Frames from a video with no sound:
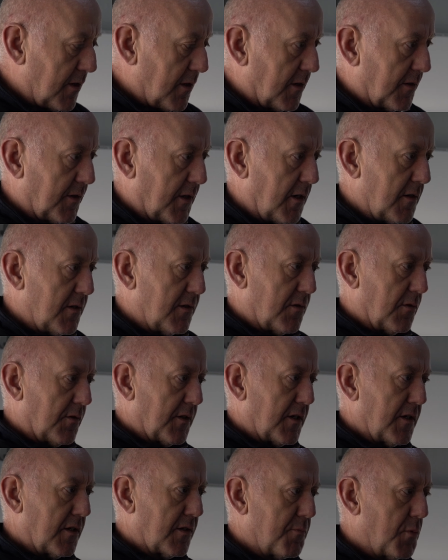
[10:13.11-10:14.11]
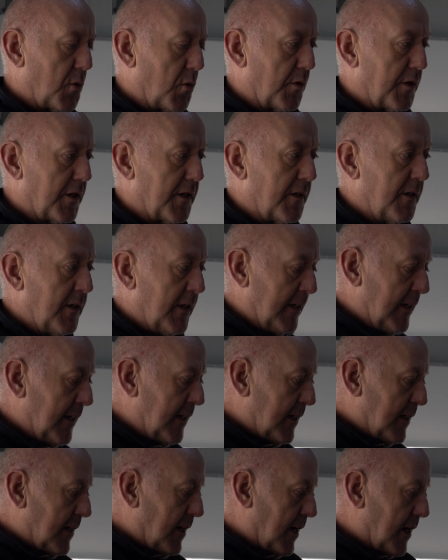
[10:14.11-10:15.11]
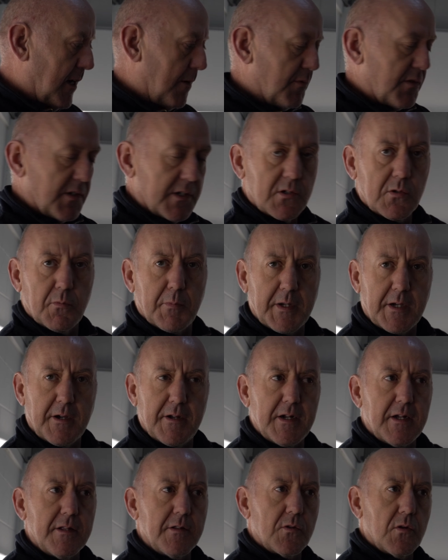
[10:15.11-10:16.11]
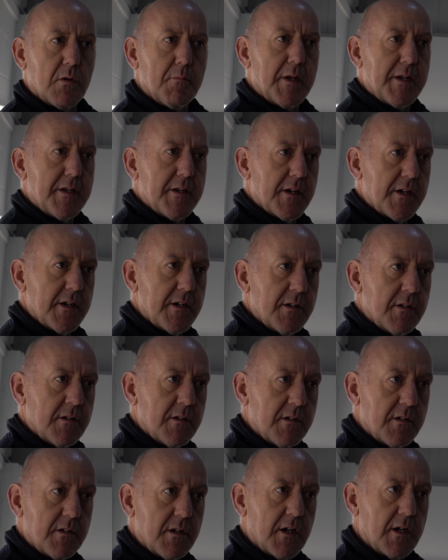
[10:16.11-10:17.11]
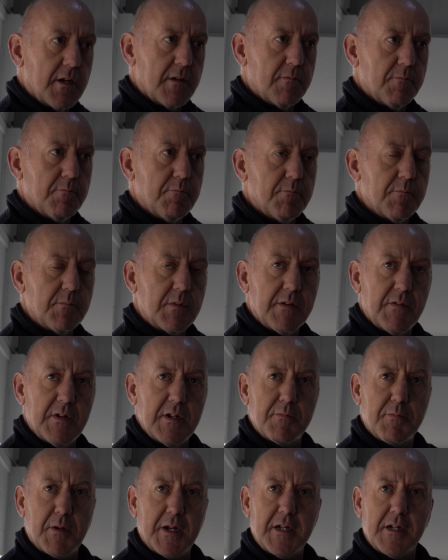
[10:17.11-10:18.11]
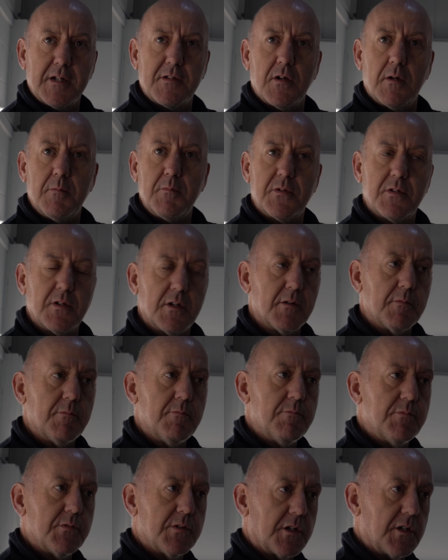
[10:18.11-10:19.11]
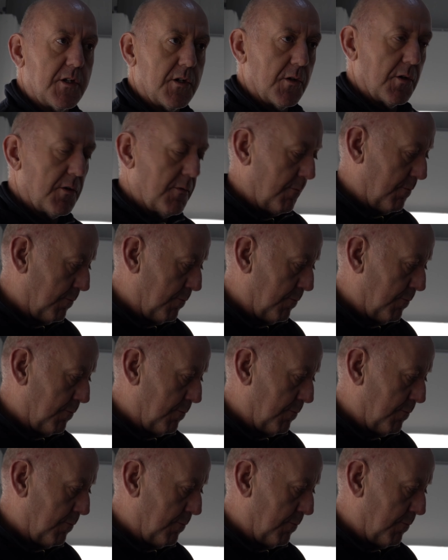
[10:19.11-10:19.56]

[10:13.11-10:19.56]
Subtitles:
Last coating's got done this morning, so this will be going out the door Monday, giving it plenty of time to cure.